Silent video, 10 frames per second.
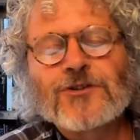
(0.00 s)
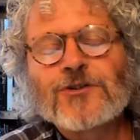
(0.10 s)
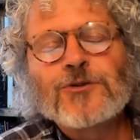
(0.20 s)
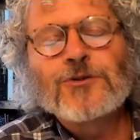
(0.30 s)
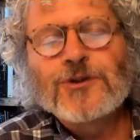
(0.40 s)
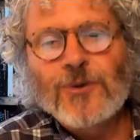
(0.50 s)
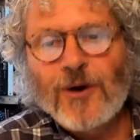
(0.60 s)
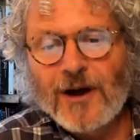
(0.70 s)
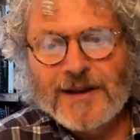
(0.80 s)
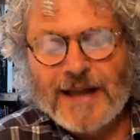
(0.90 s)
who you
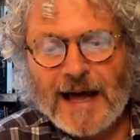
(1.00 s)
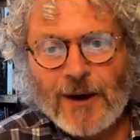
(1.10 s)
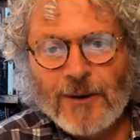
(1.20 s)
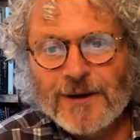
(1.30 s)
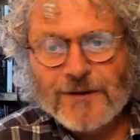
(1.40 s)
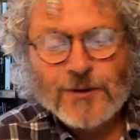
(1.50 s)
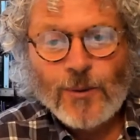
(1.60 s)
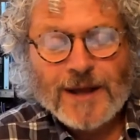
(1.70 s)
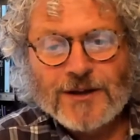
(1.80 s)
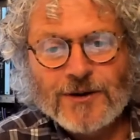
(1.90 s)
are now and the
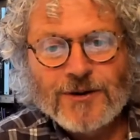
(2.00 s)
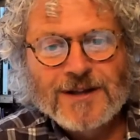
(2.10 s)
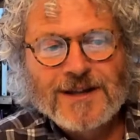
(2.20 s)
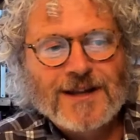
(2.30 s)
way you